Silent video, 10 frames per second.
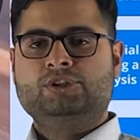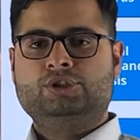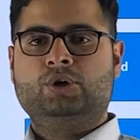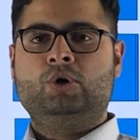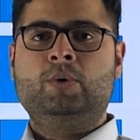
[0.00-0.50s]

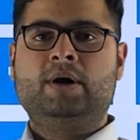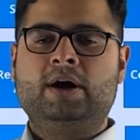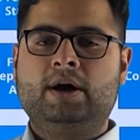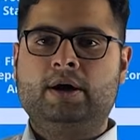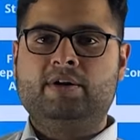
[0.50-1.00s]

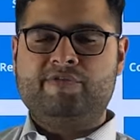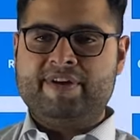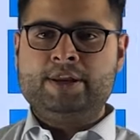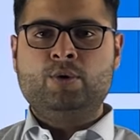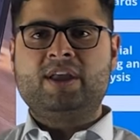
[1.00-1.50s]
So
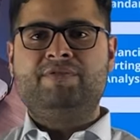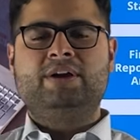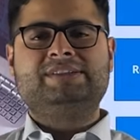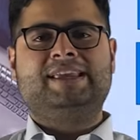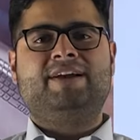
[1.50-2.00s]
when you give
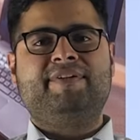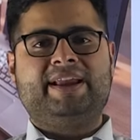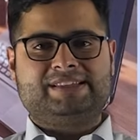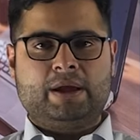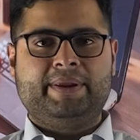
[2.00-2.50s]
your CFA
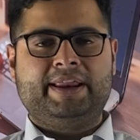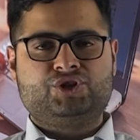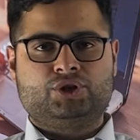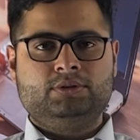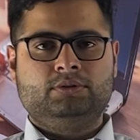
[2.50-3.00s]

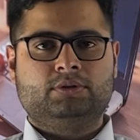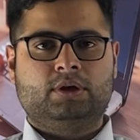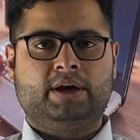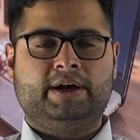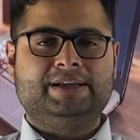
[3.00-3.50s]
examination,
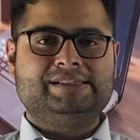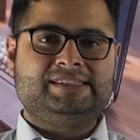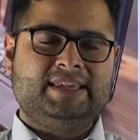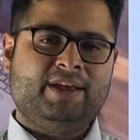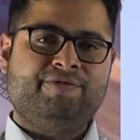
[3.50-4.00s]

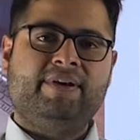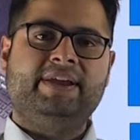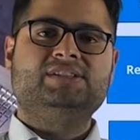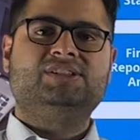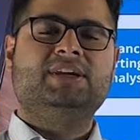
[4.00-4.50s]

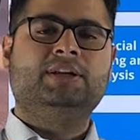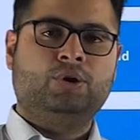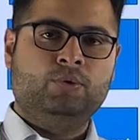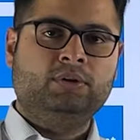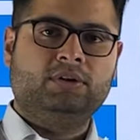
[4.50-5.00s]
CFA
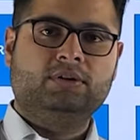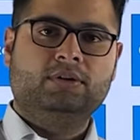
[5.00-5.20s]
Institute